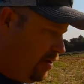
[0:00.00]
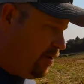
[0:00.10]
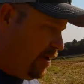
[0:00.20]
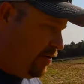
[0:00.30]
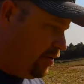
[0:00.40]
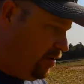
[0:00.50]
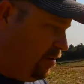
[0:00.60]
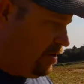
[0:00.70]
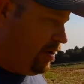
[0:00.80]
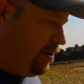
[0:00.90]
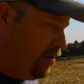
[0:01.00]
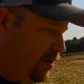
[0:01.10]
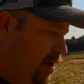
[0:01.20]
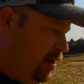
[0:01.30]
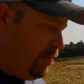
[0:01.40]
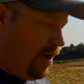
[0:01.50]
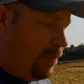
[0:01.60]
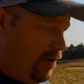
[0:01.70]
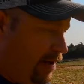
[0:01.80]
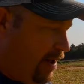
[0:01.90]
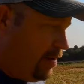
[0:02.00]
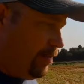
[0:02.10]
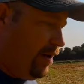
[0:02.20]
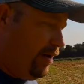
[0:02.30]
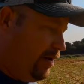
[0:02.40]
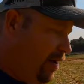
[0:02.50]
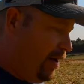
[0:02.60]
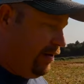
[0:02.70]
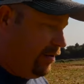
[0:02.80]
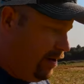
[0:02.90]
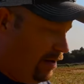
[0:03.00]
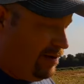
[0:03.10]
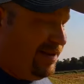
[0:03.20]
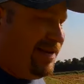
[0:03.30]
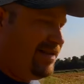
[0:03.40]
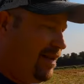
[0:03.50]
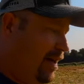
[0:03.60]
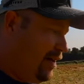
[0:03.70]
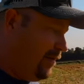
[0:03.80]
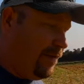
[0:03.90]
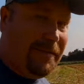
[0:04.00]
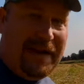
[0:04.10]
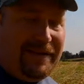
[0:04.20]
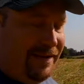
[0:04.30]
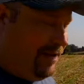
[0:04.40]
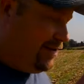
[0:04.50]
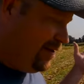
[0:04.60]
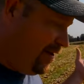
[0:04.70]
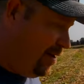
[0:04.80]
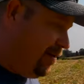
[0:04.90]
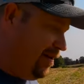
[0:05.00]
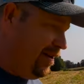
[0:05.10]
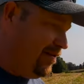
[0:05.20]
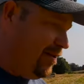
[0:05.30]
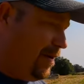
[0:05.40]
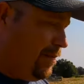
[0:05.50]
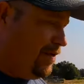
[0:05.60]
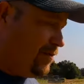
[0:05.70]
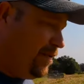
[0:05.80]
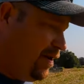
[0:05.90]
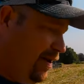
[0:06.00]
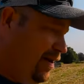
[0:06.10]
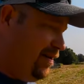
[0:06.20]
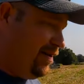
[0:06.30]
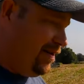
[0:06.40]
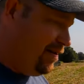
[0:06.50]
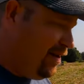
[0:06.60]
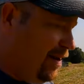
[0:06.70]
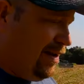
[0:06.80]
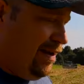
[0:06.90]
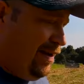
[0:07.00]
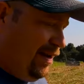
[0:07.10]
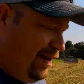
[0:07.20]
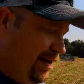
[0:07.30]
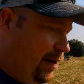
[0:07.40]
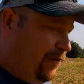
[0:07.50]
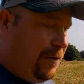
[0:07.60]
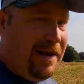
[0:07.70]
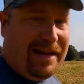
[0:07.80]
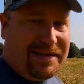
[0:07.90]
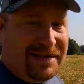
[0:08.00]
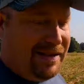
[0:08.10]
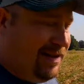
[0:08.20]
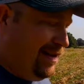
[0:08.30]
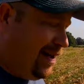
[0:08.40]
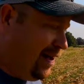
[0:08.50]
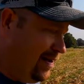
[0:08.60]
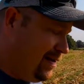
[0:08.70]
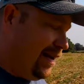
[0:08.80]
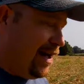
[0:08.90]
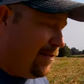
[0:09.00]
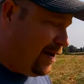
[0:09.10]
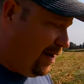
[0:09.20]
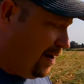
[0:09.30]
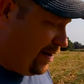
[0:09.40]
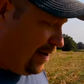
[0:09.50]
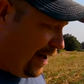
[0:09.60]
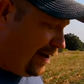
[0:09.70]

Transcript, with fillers: you how to uh, properly calibrate a grain drill. Now there's a lot of different methods to do it. You know, some people just put in, uh, you know, a few bags of seed, see how many uh,